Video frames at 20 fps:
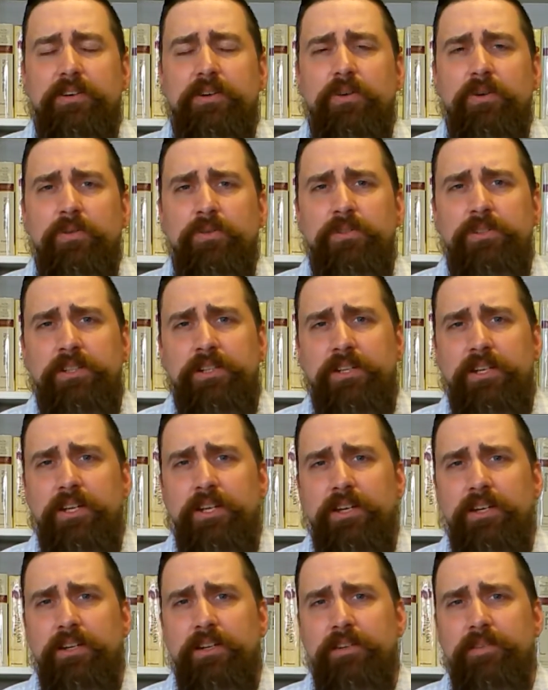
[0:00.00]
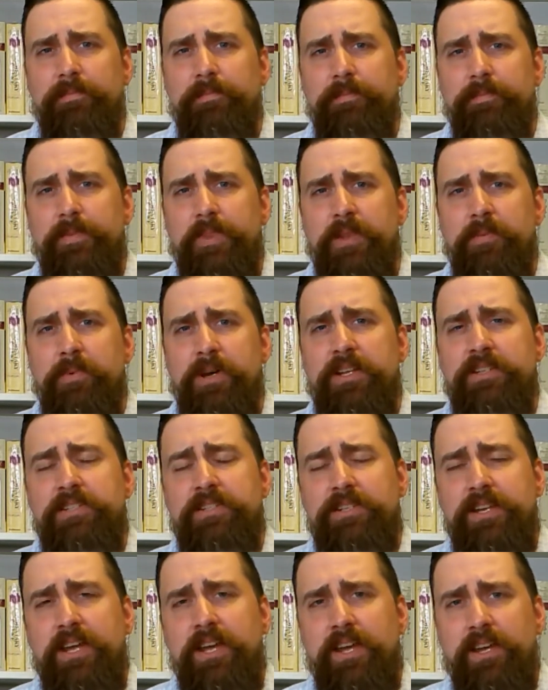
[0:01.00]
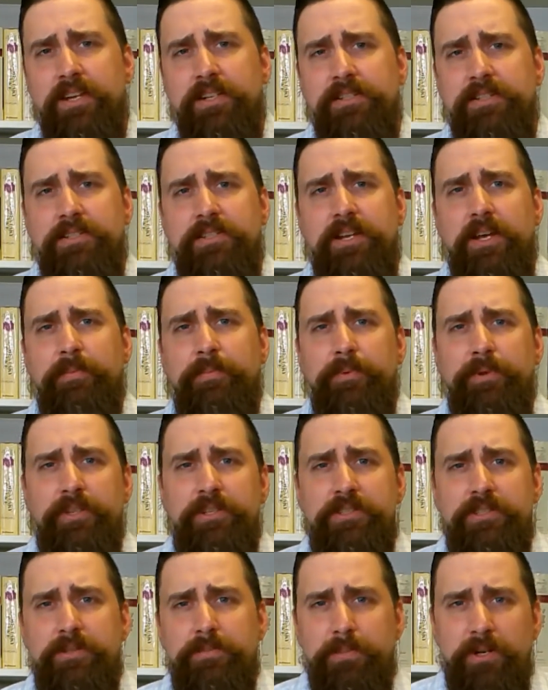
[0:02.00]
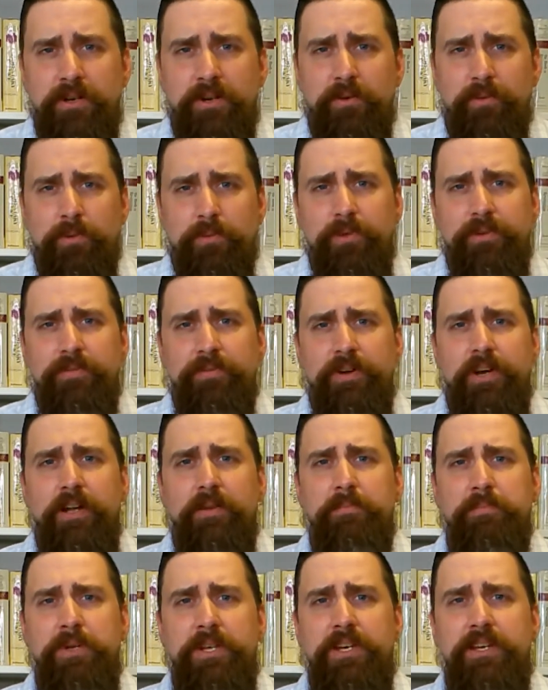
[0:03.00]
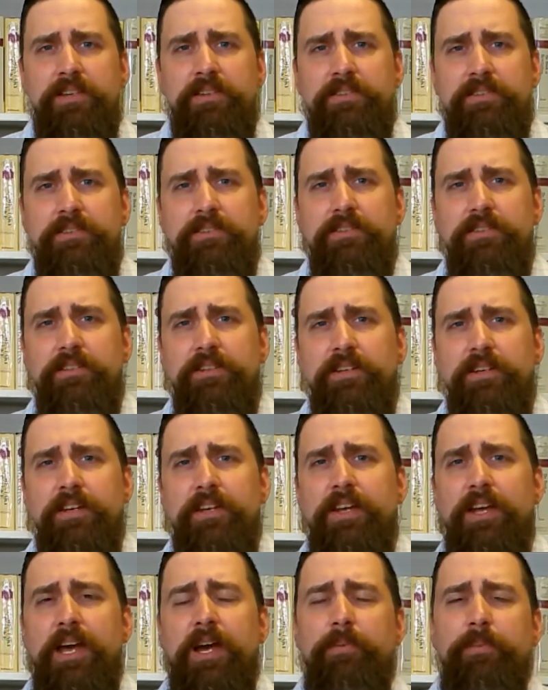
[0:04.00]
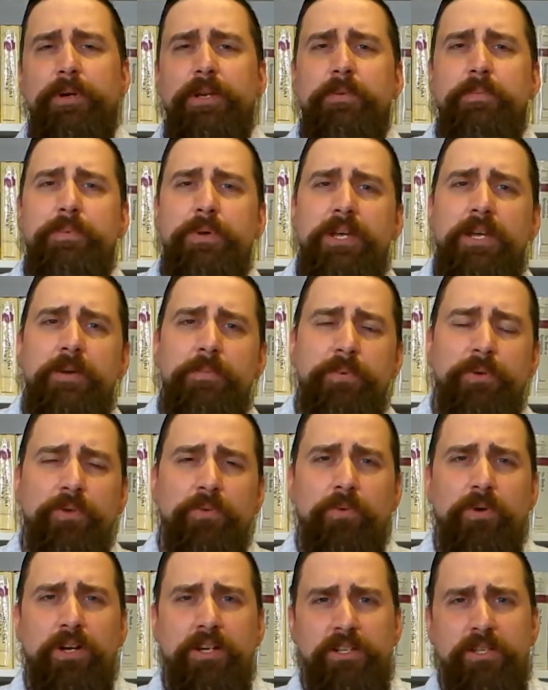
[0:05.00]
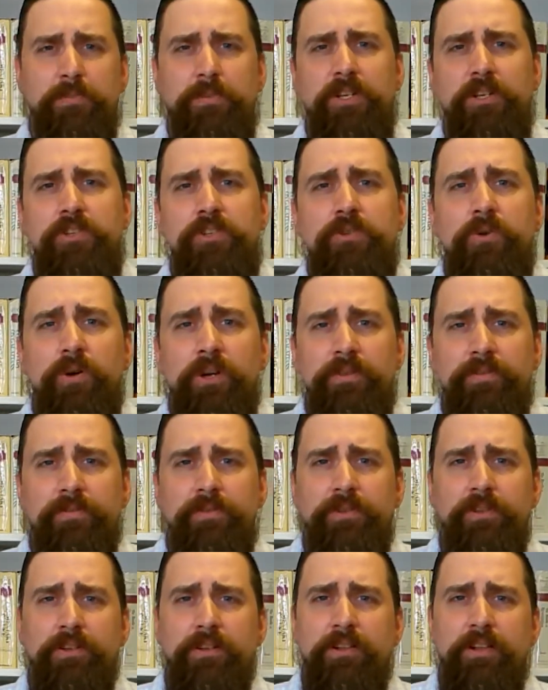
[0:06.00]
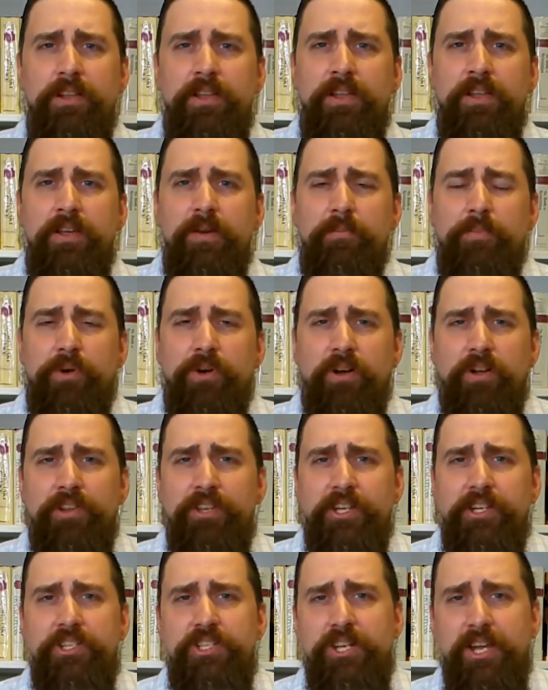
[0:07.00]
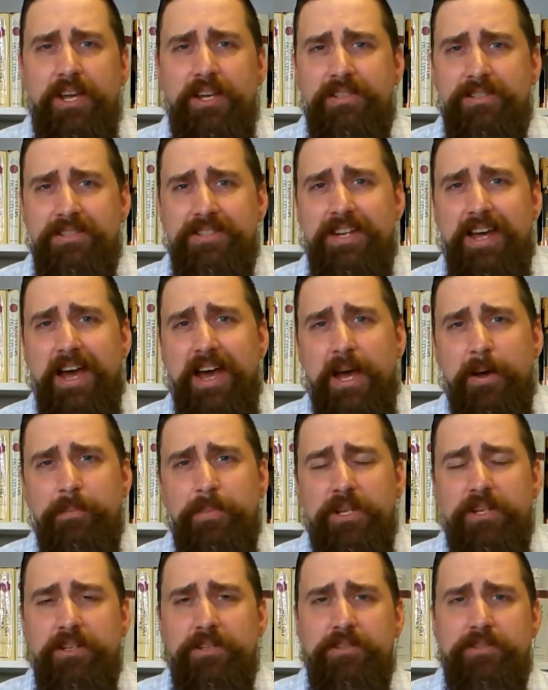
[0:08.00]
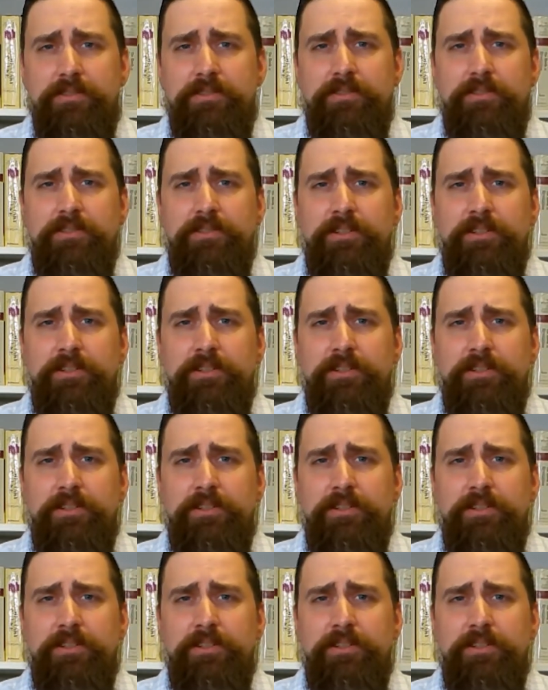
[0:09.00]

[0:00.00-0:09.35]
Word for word: Only by staying in step with the Spirit will we find peace. How many people want to be joyful, but all they chase is happiness